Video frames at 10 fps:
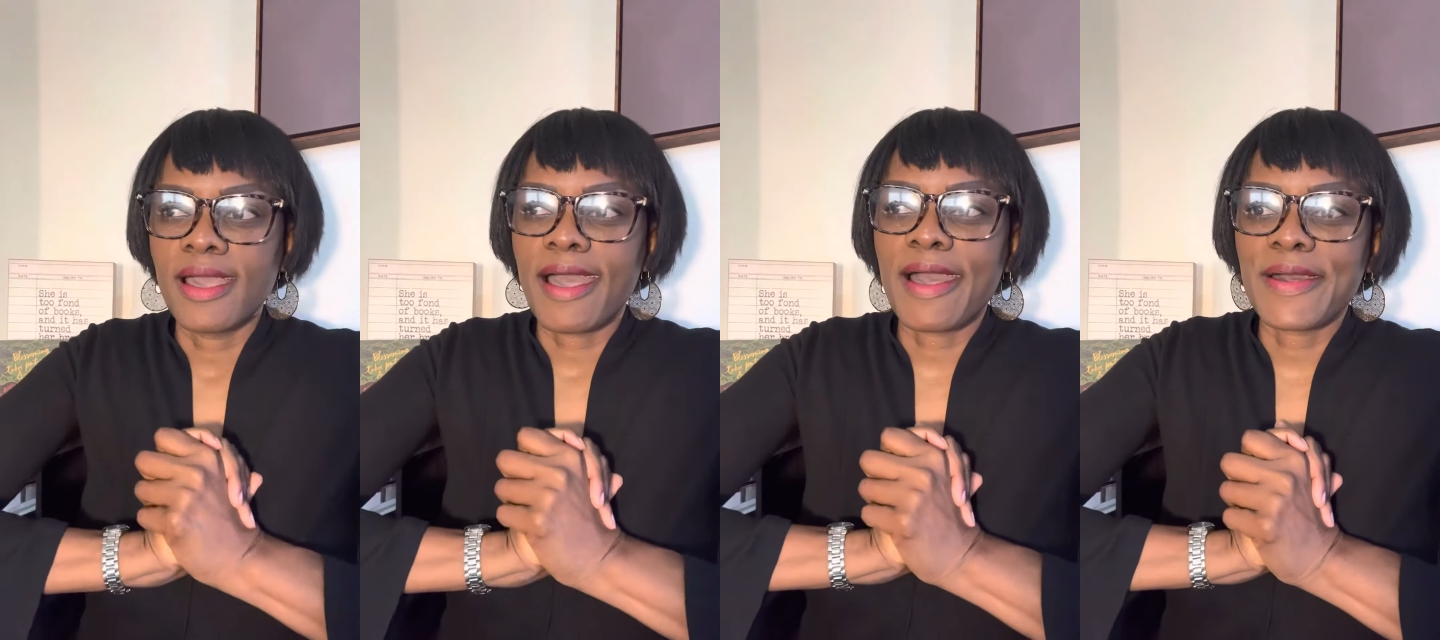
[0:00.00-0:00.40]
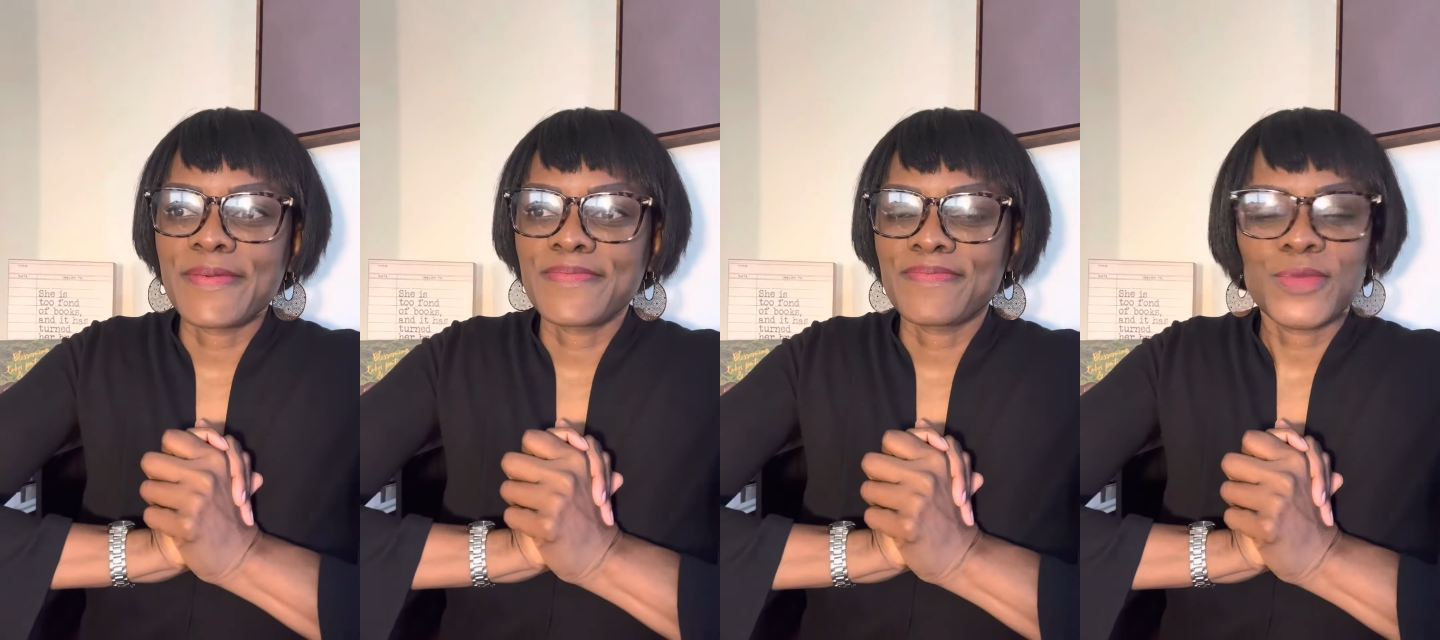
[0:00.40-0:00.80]

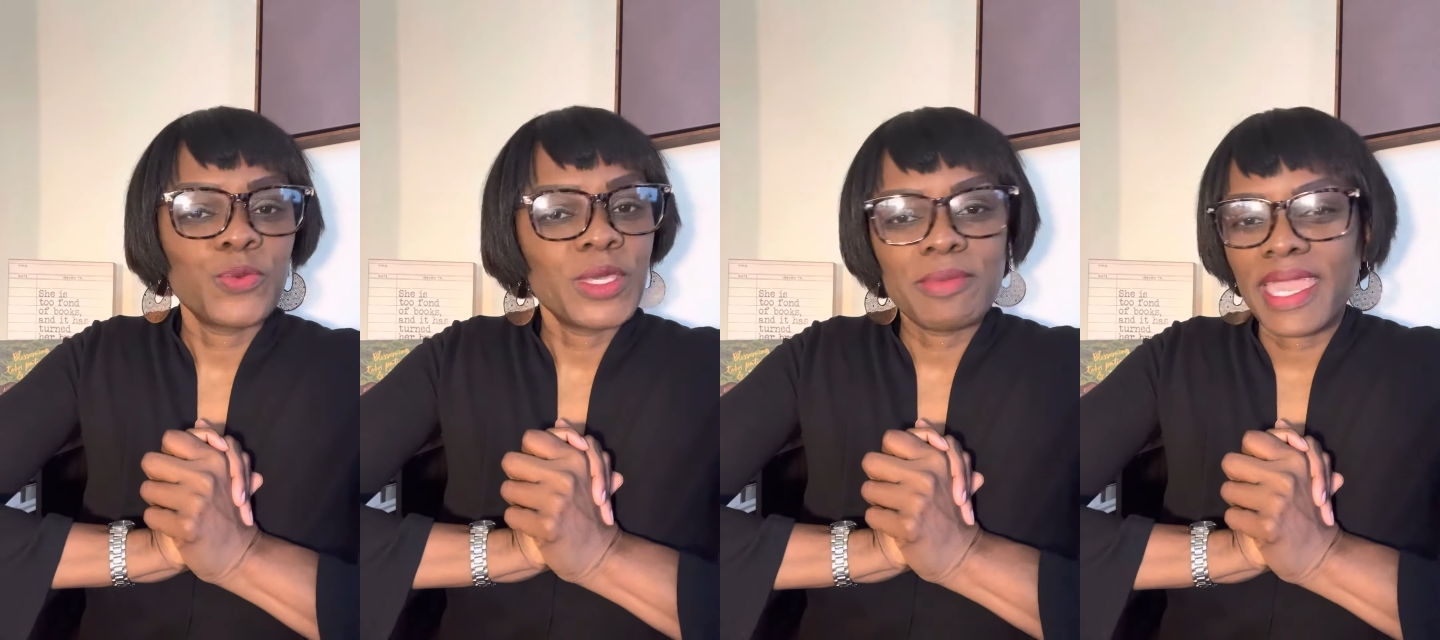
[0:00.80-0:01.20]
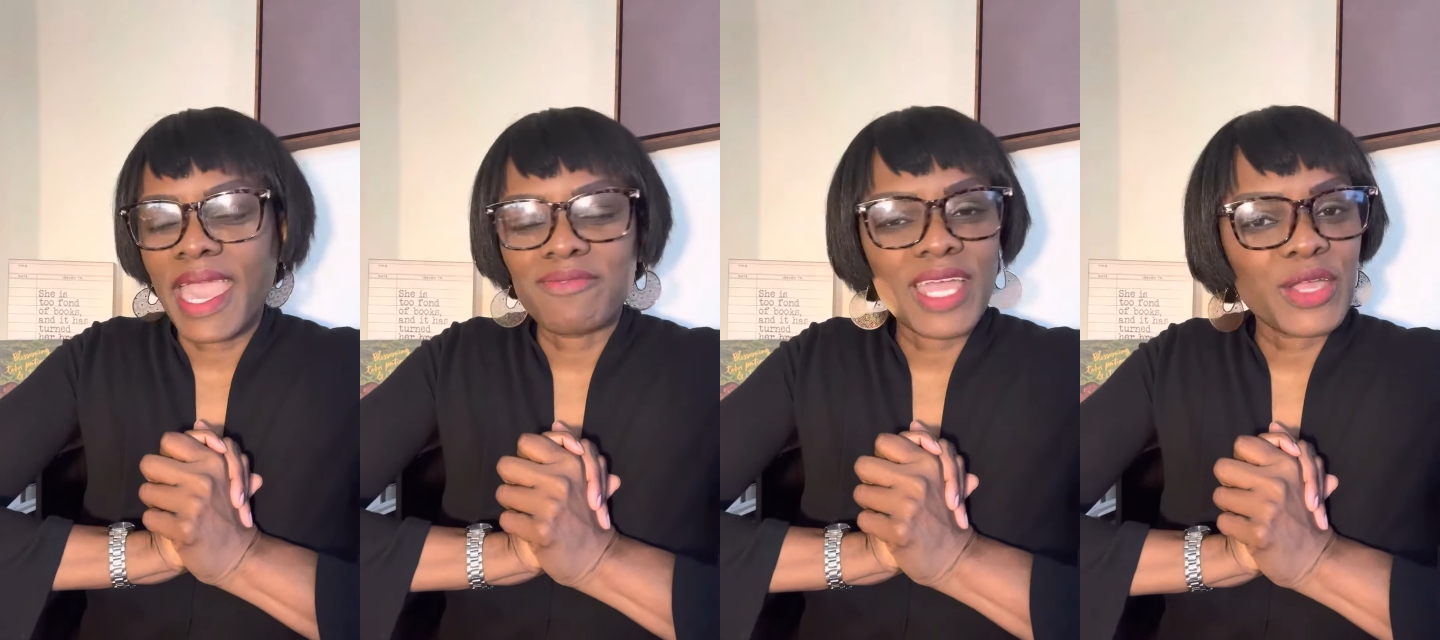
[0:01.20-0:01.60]
Um, we may have
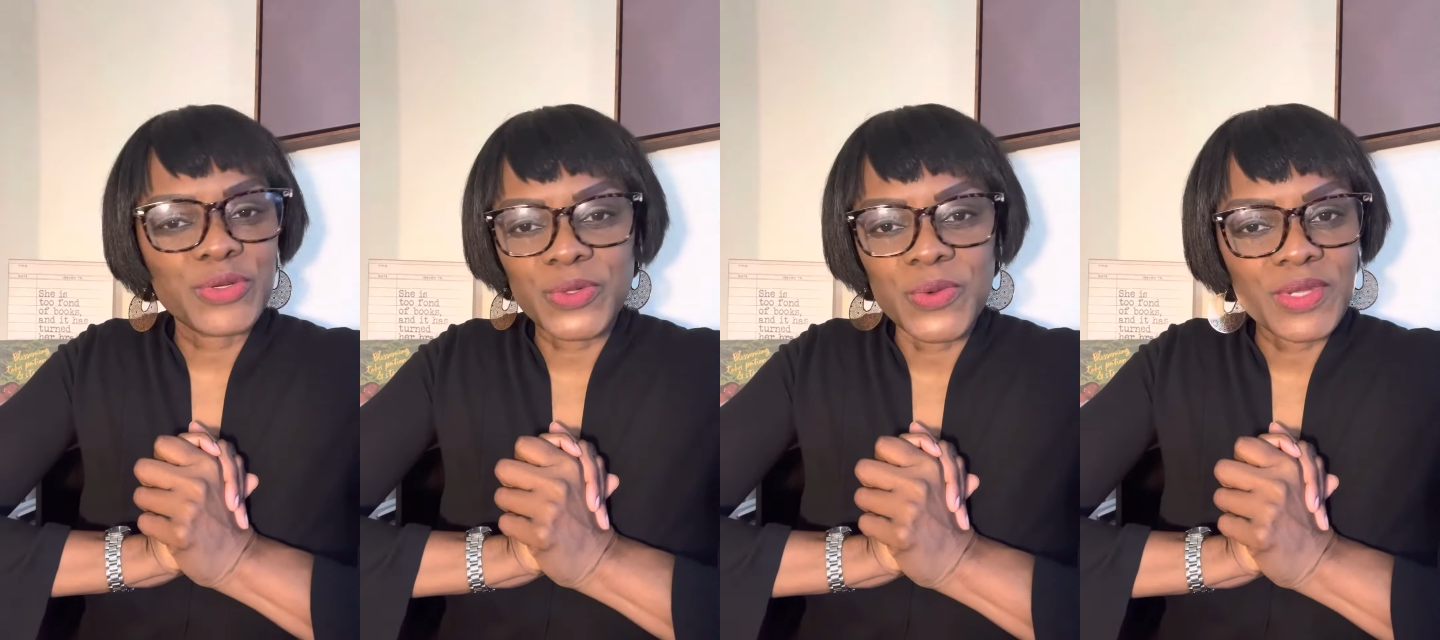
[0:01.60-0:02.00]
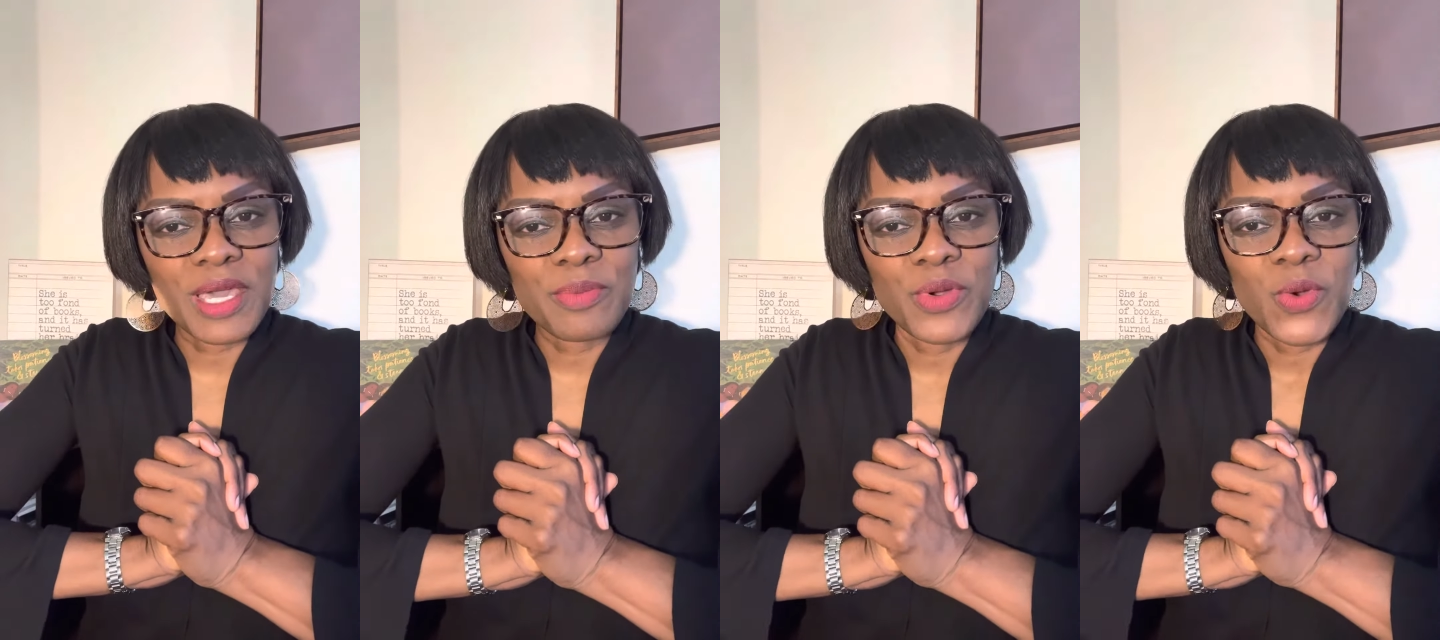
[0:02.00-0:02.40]
not grown
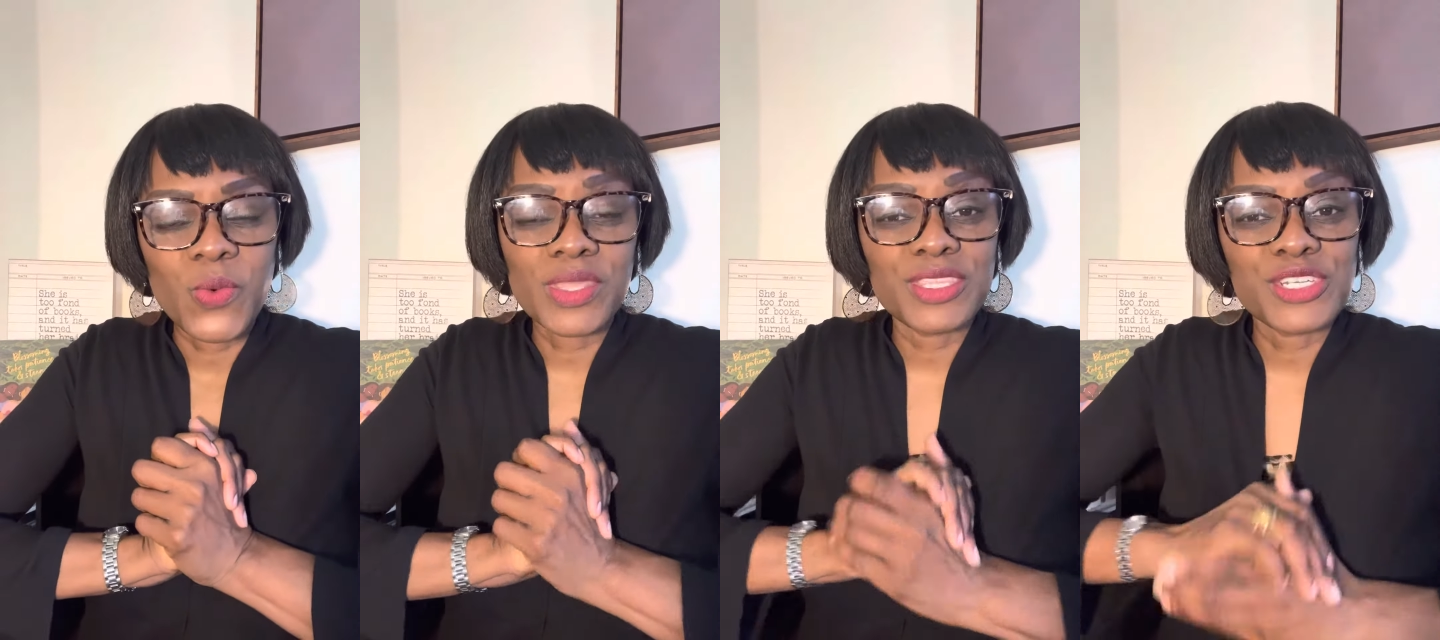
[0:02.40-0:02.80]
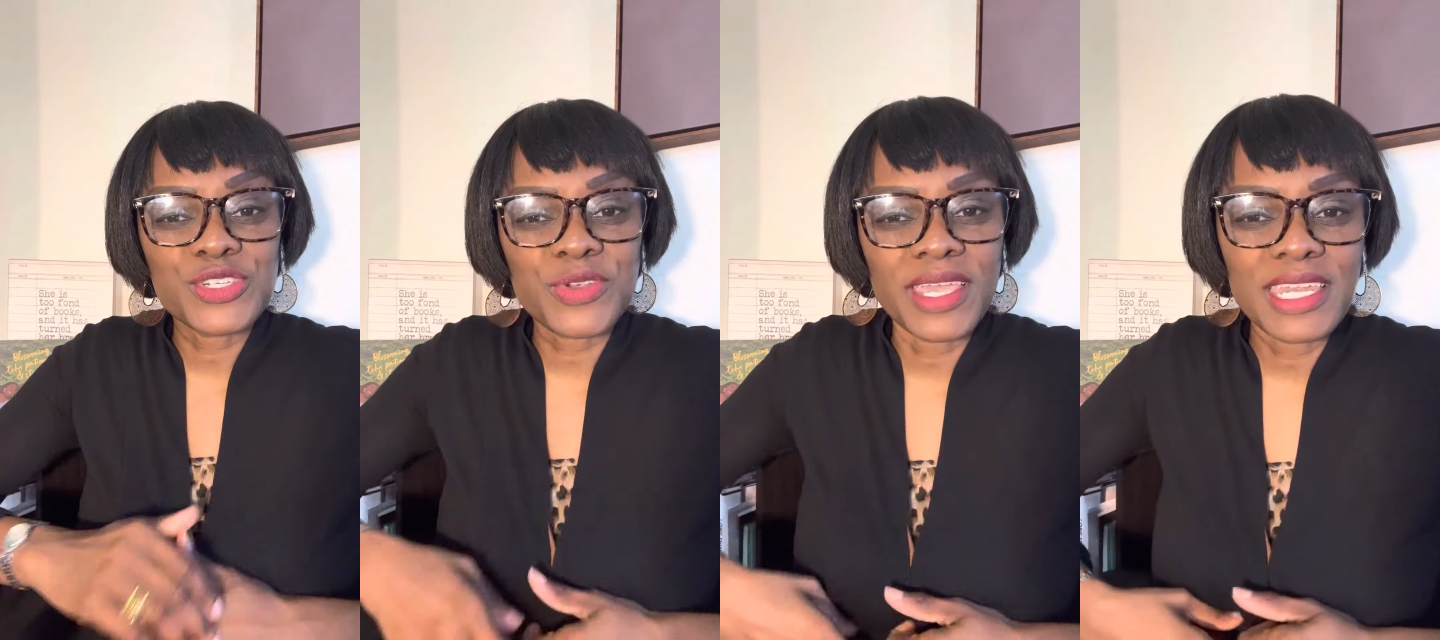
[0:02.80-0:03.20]
up with this
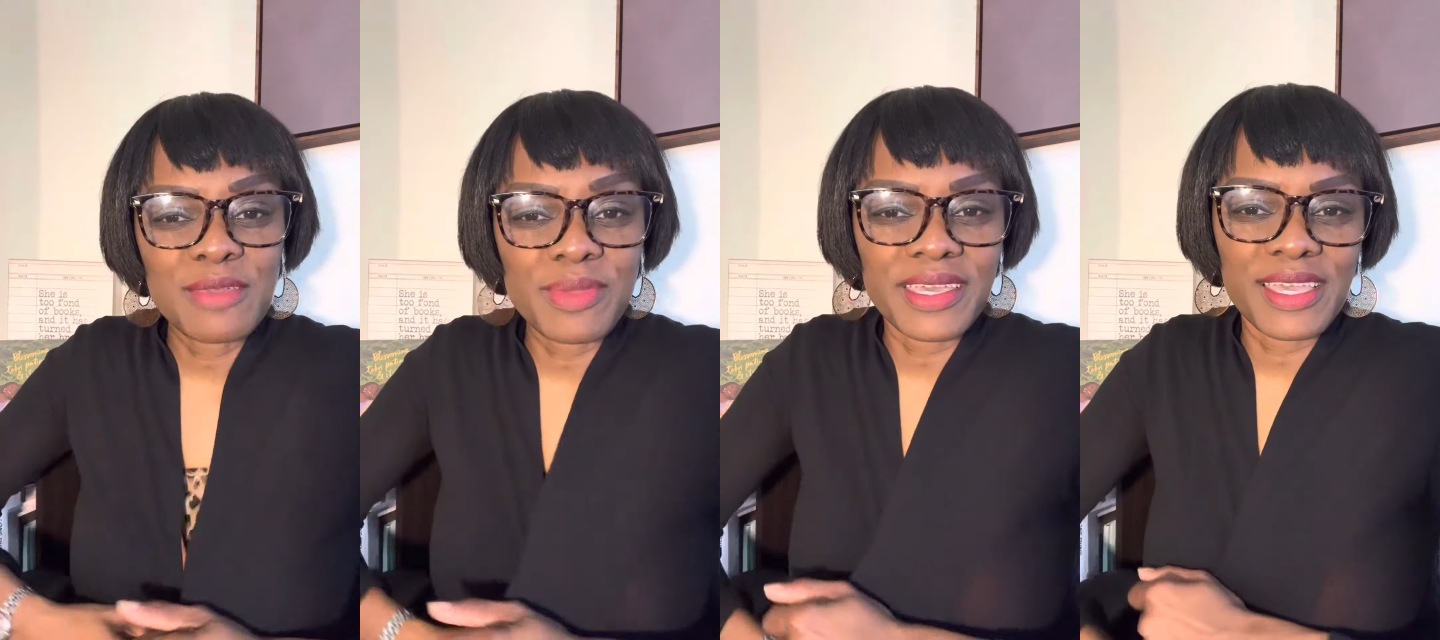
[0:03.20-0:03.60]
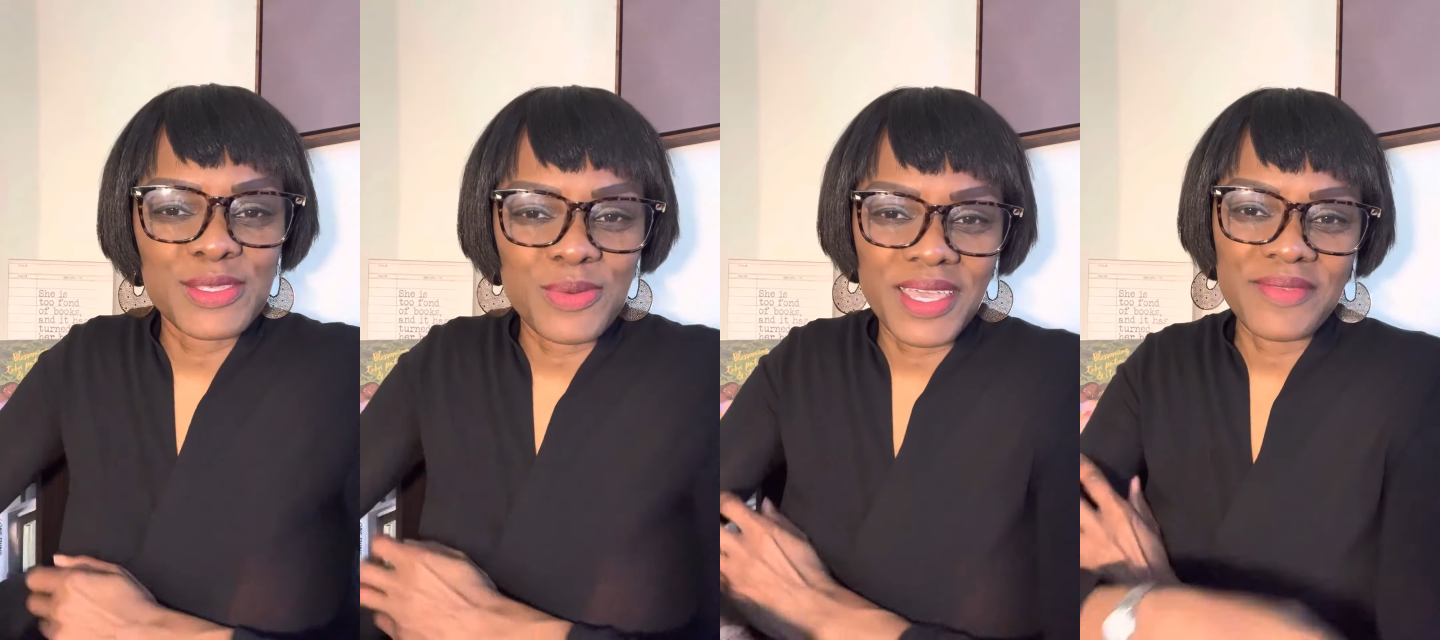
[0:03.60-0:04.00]
training, but guess
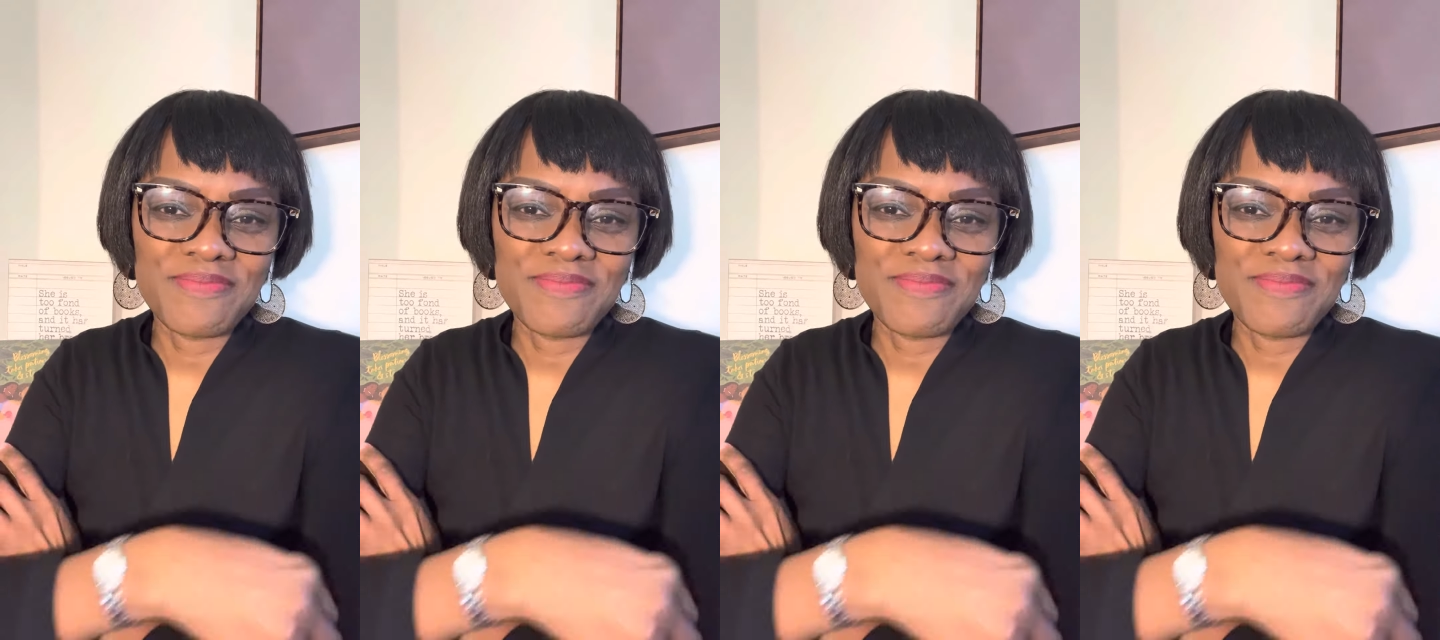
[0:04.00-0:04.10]
what?